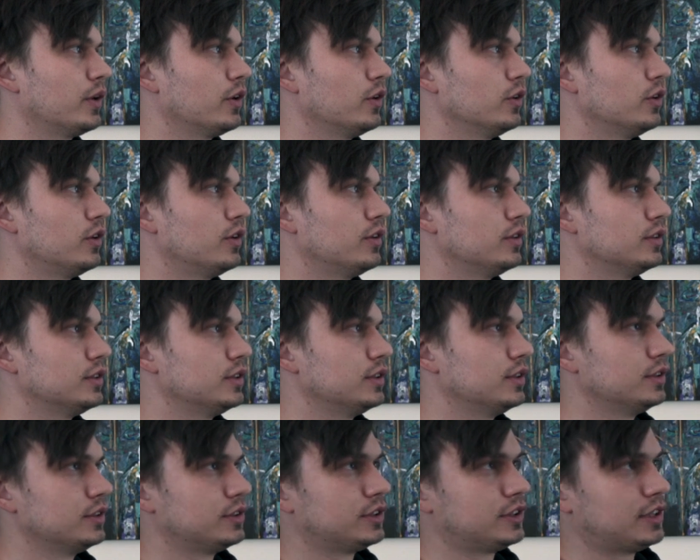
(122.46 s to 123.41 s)
going to
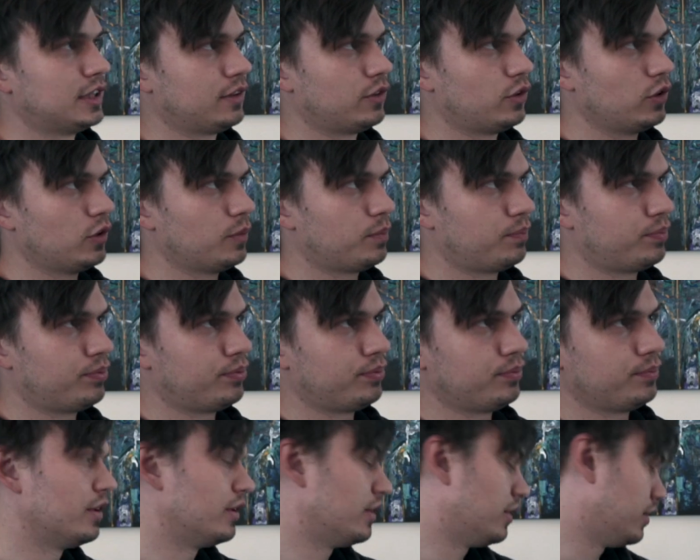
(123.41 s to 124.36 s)
set up
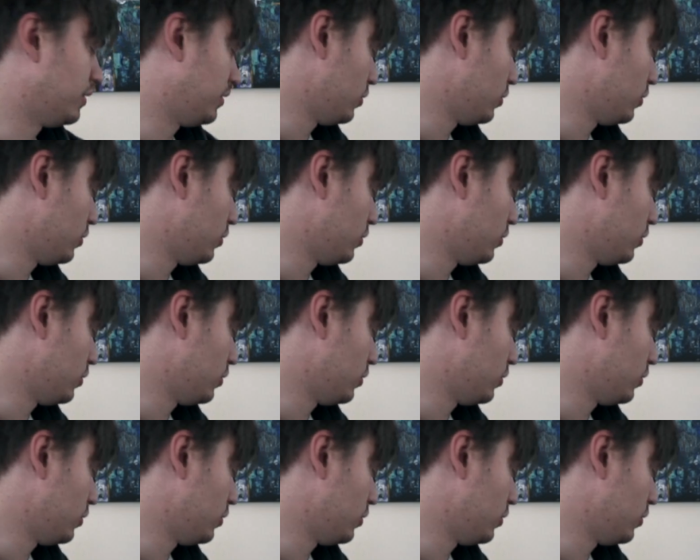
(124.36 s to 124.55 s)
the